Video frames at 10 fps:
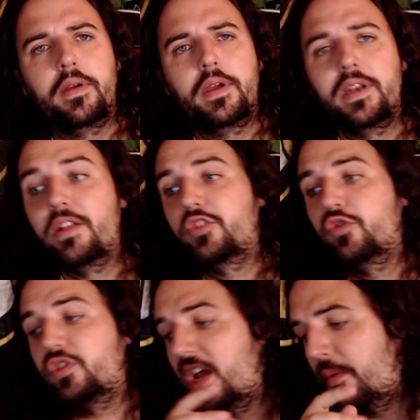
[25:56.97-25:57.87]
Now, this was
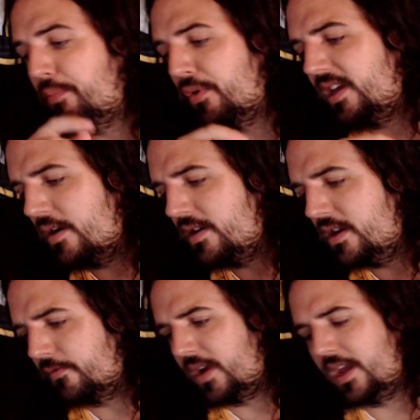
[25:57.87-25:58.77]
kind of a breakout year
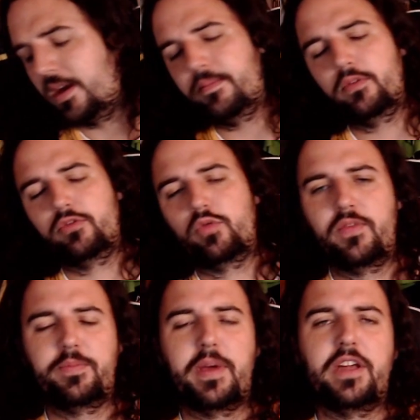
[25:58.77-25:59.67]
for him. It was one of his better